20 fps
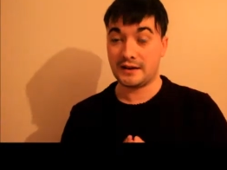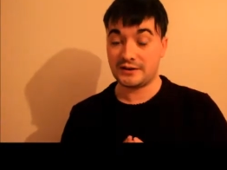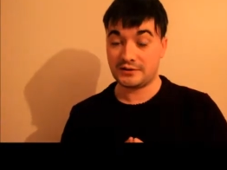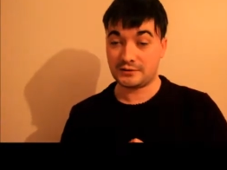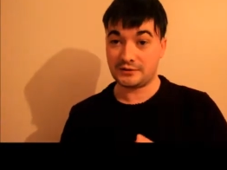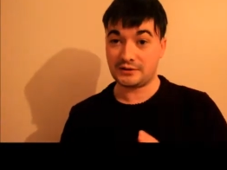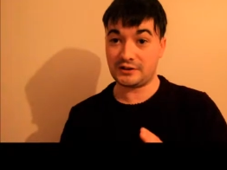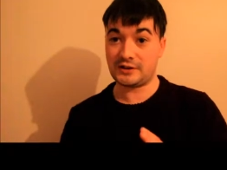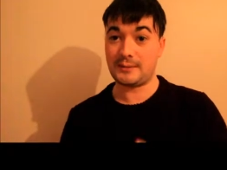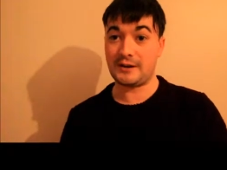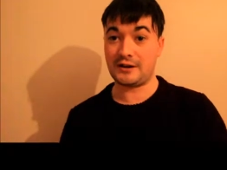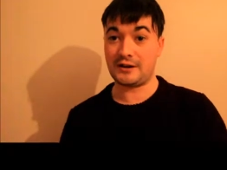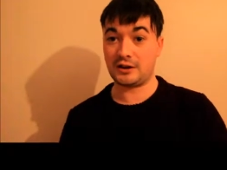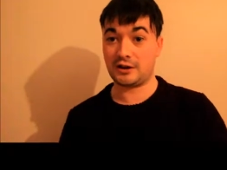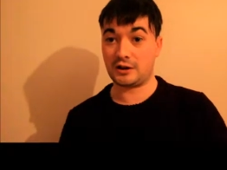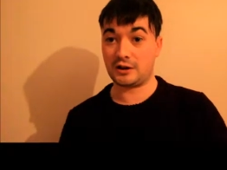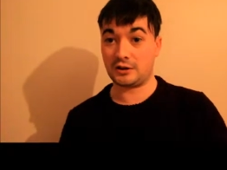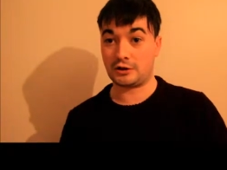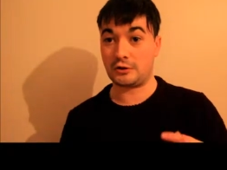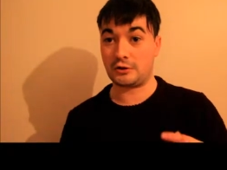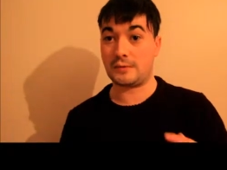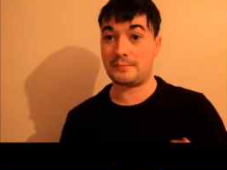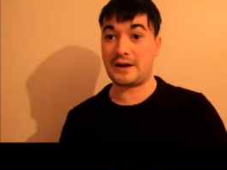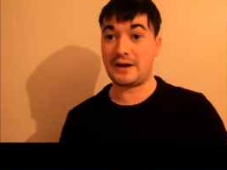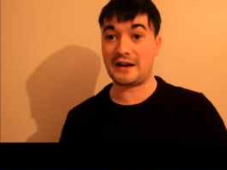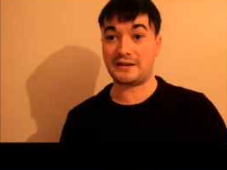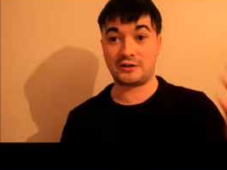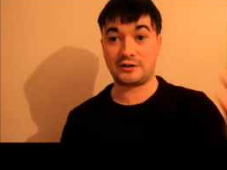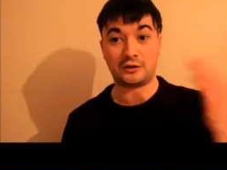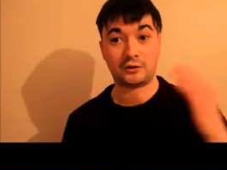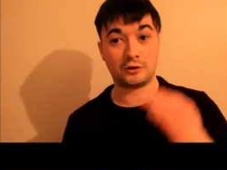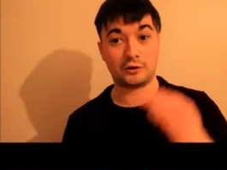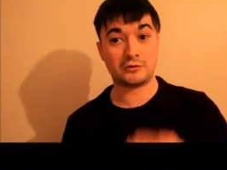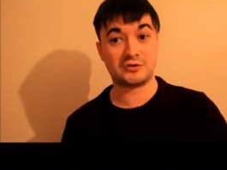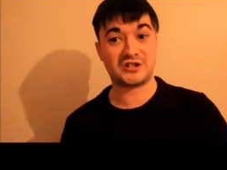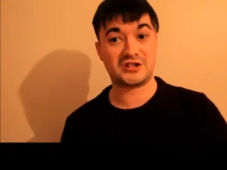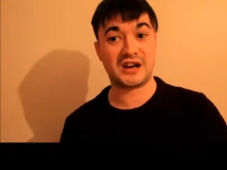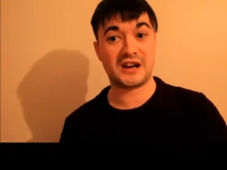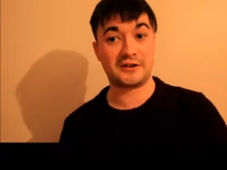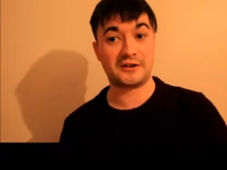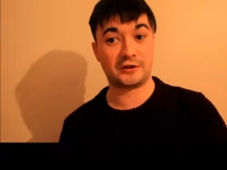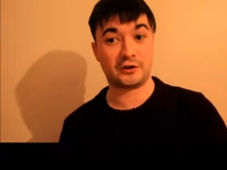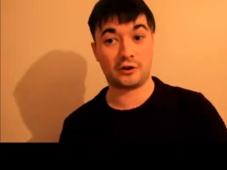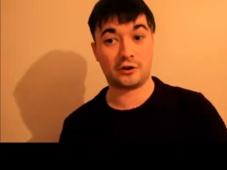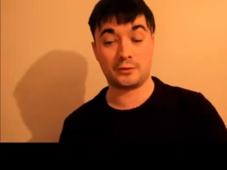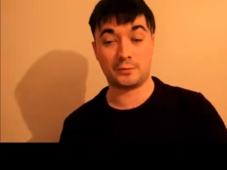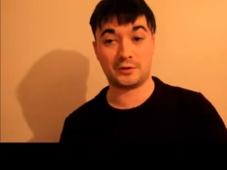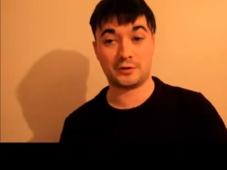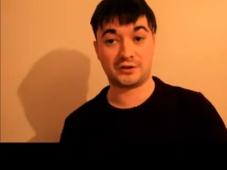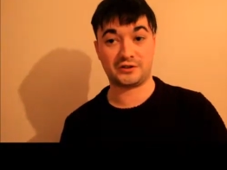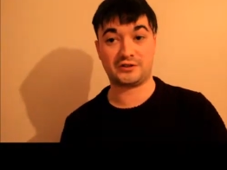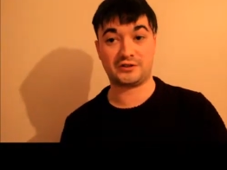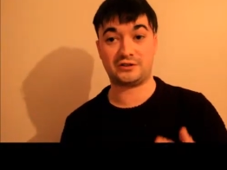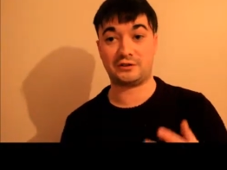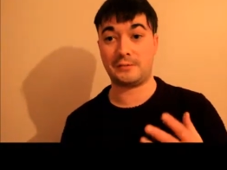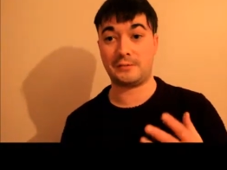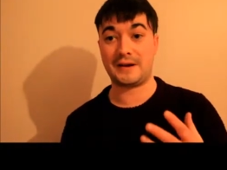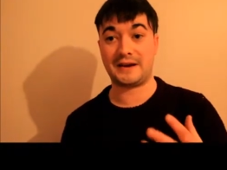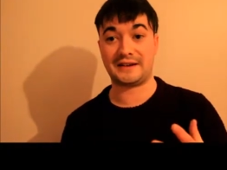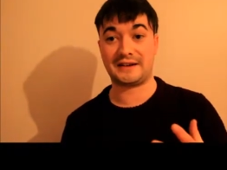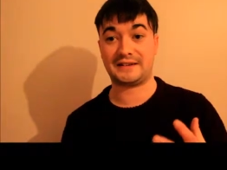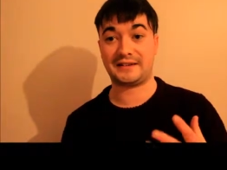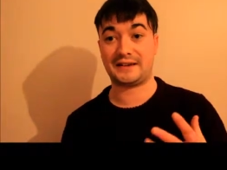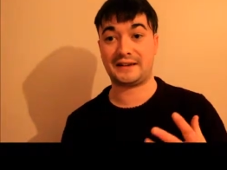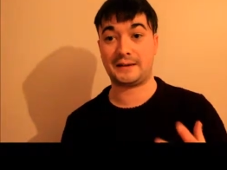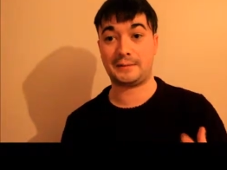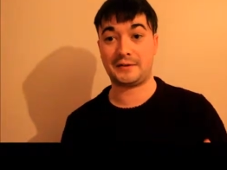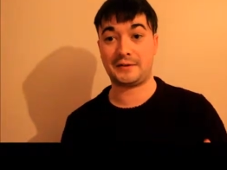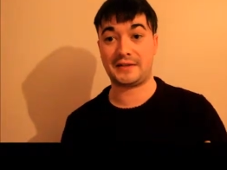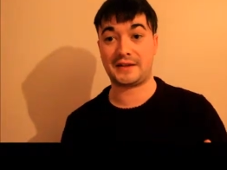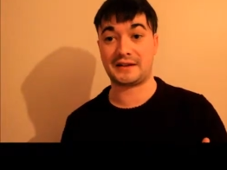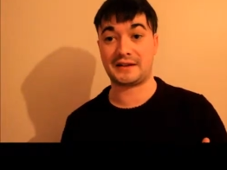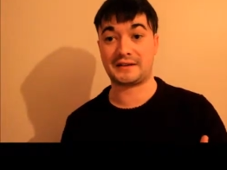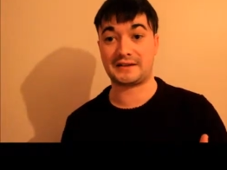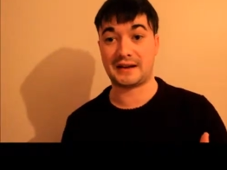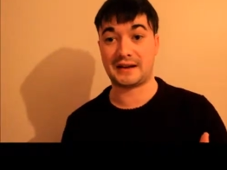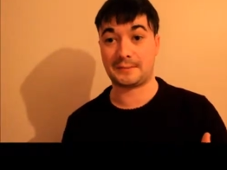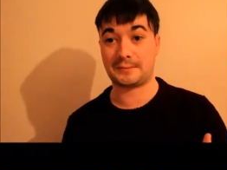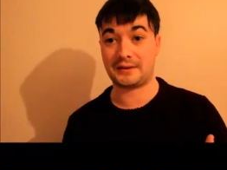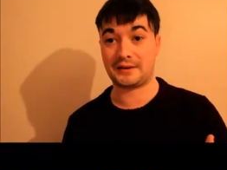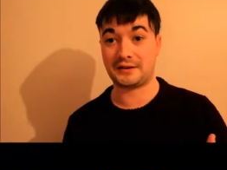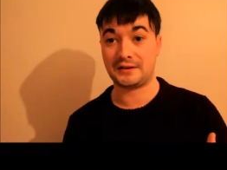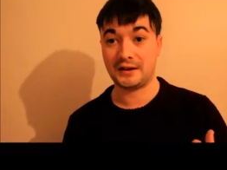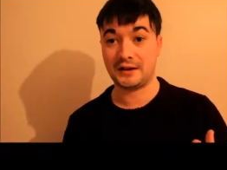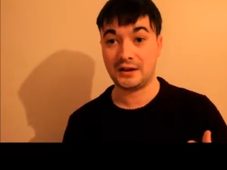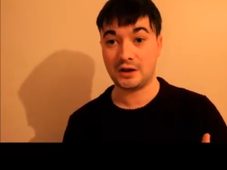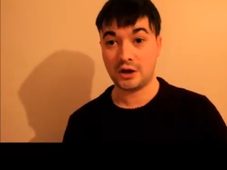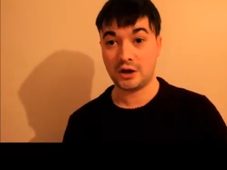So it's all about her going back to her own childhood home where so many terrible things happened,